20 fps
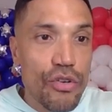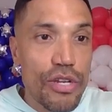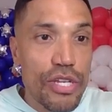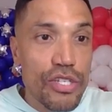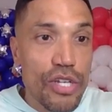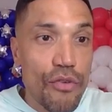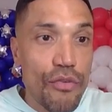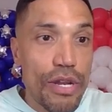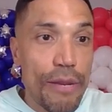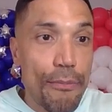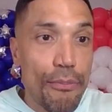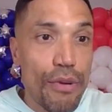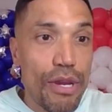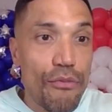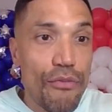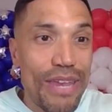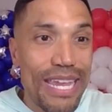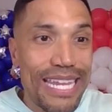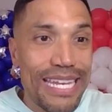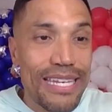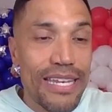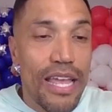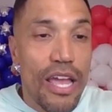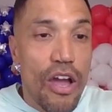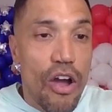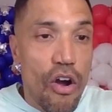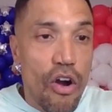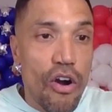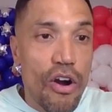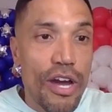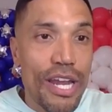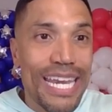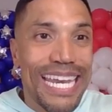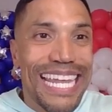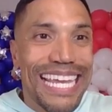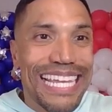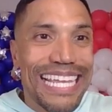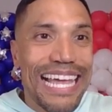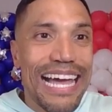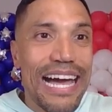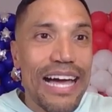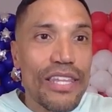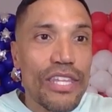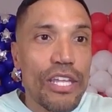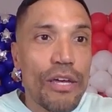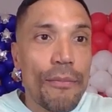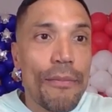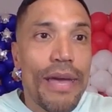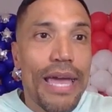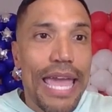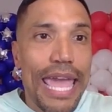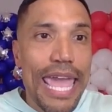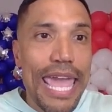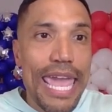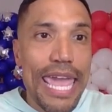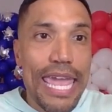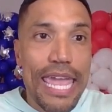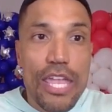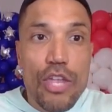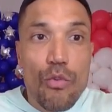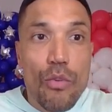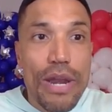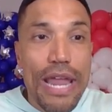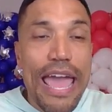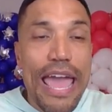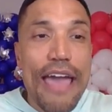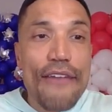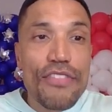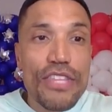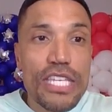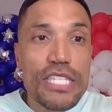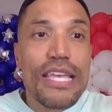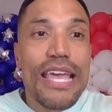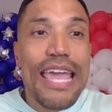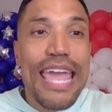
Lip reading: is already pre-written on column A. You want to have these